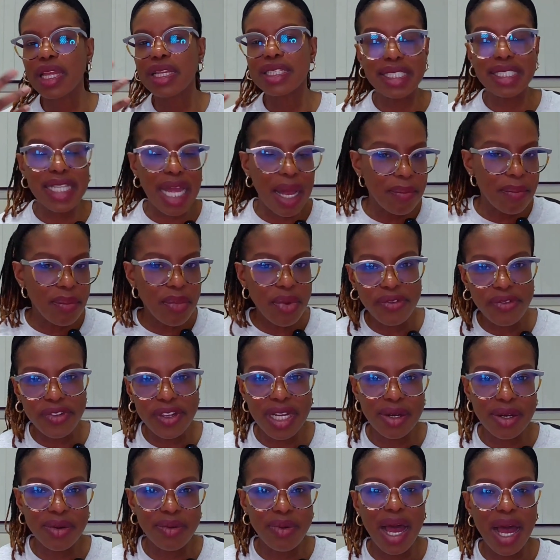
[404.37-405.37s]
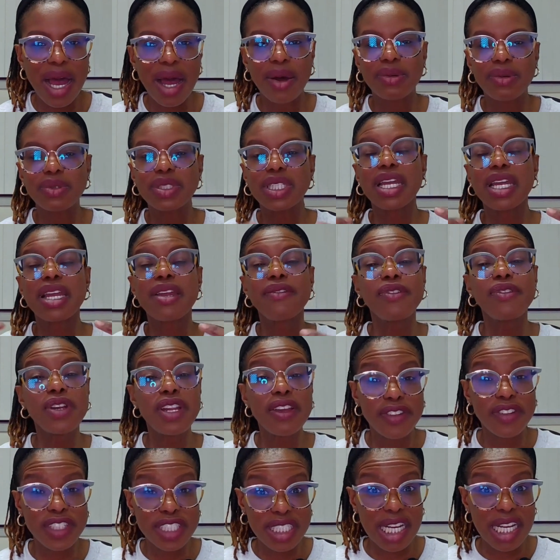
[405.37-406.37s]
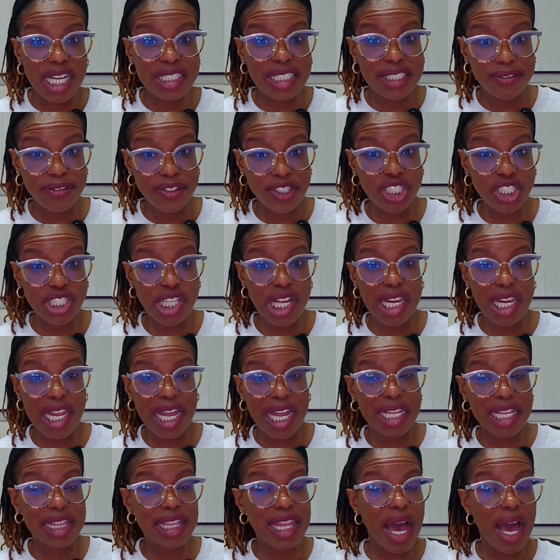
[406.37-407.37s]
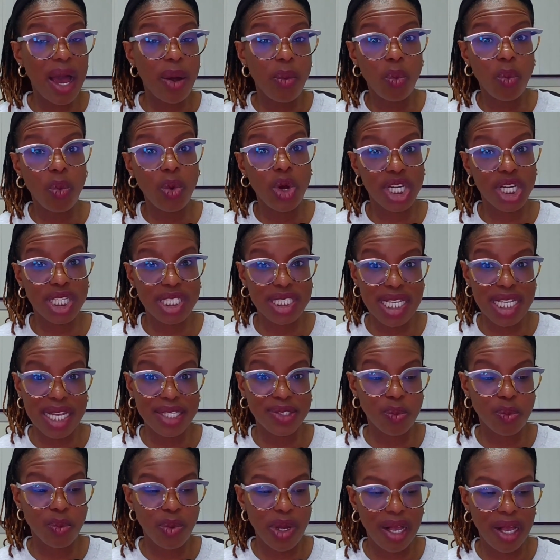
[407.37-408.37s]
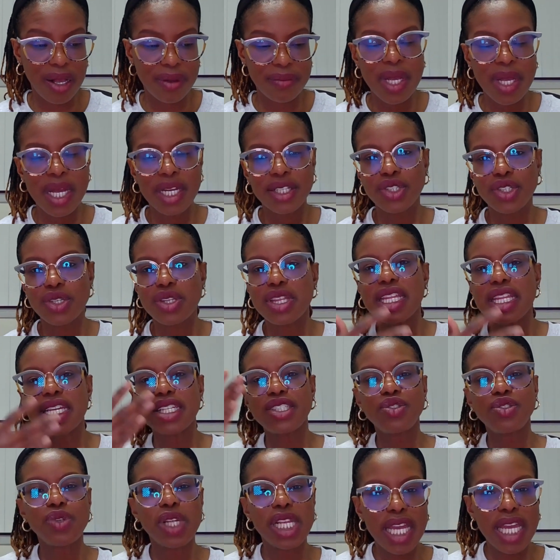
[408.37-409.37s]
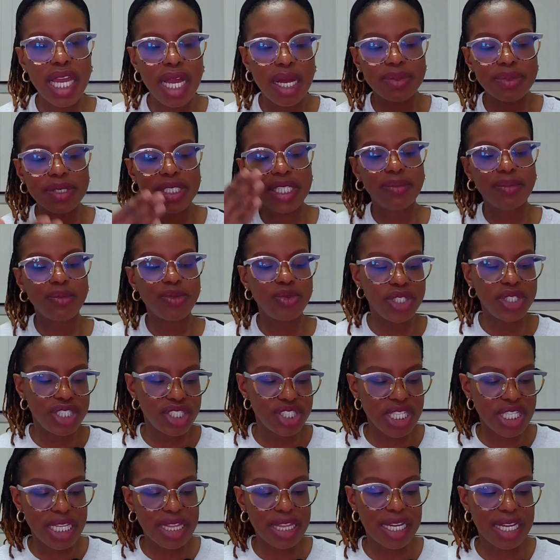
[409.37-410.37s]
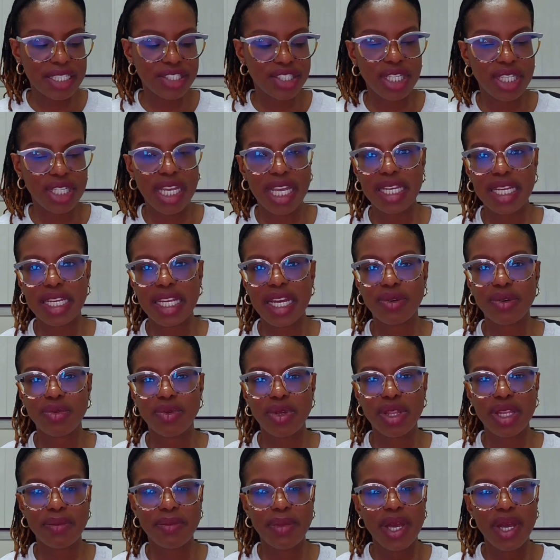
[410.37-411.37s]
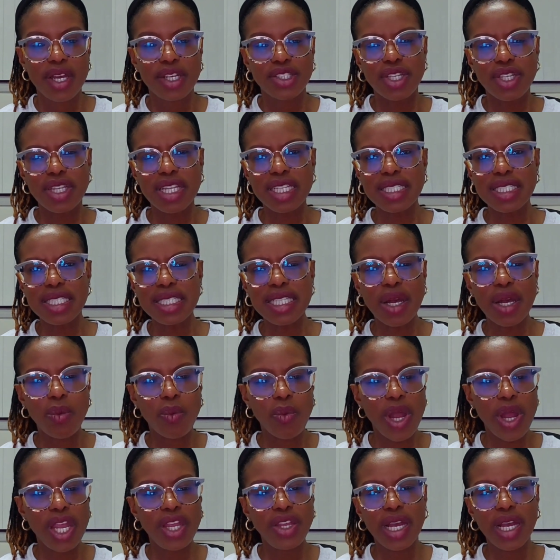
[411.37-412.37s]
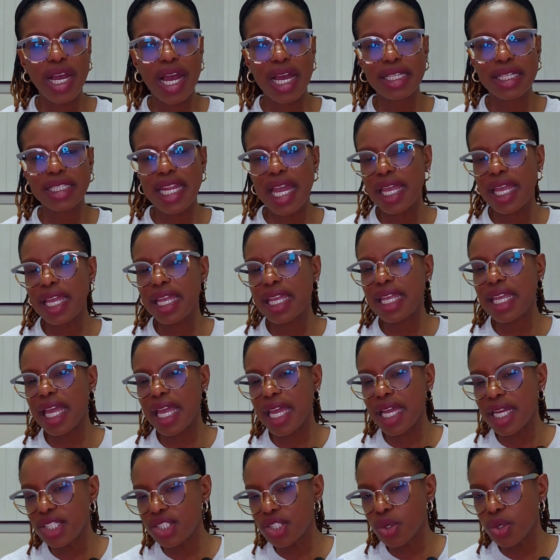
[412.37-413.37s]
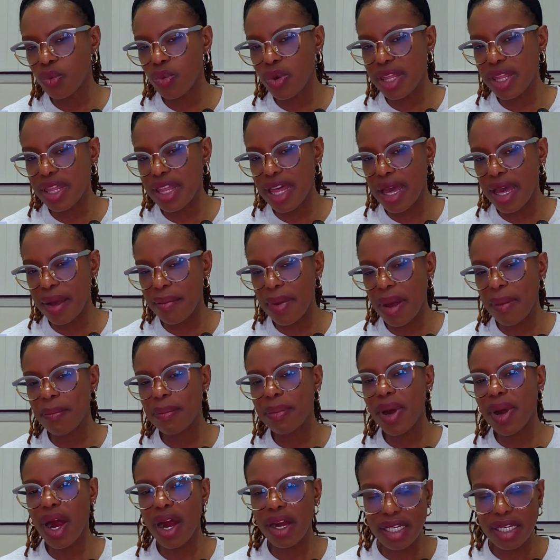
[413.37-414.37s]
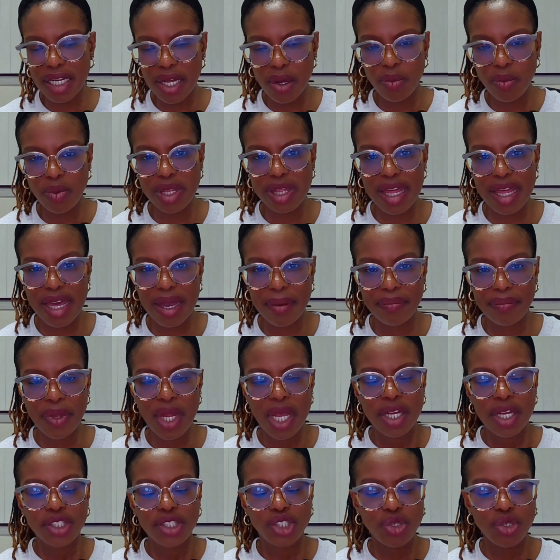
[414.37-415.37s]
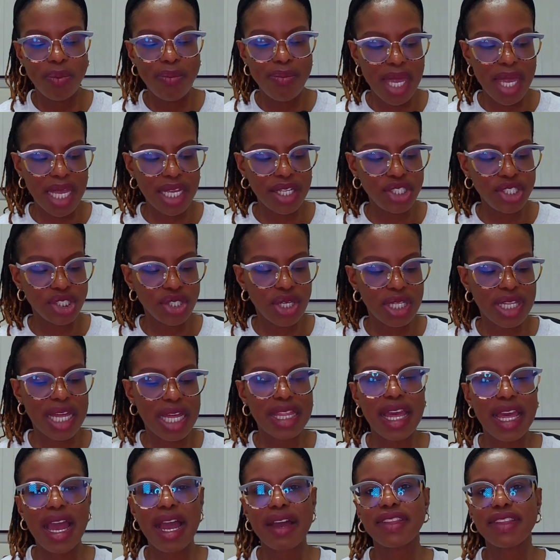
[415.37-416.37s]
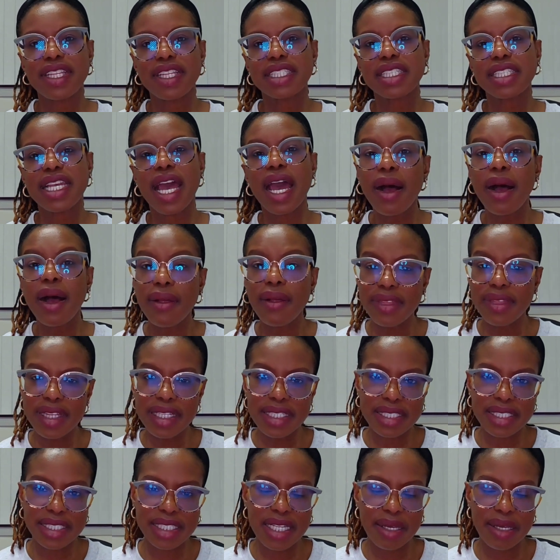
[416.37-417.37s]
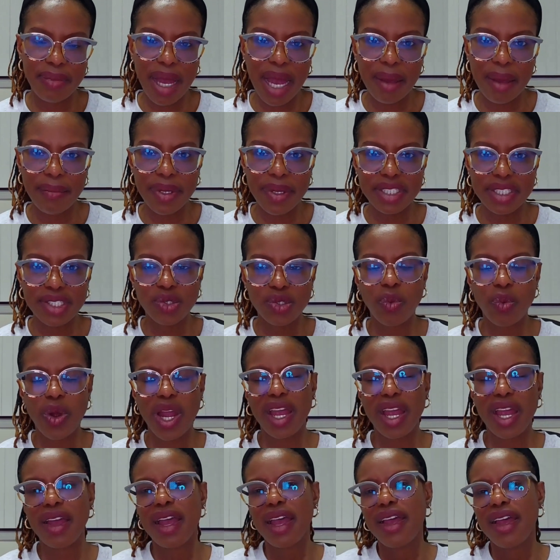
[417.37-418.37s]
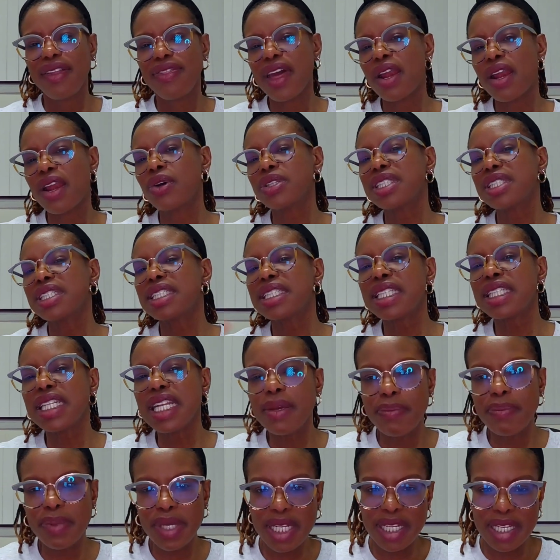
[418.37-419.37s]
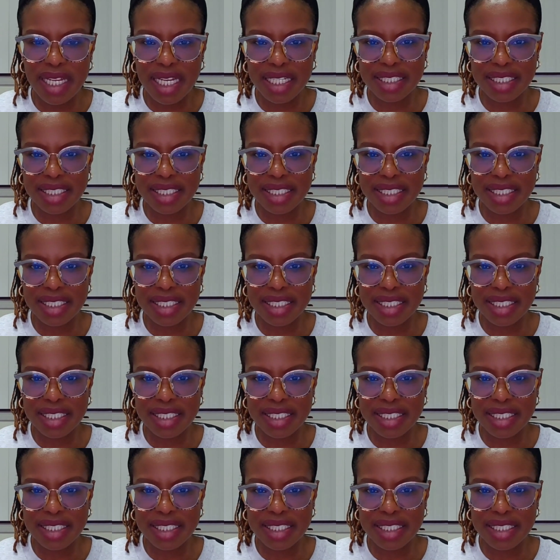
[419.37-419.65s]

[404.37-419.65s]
start moving around. Even if it's artificial light, that works as well. So this really helps them reset that circadian rhythm. So this is a way you can engage with them and partner with them to making sure that they have these healthy sleep habits where they're not sleeping in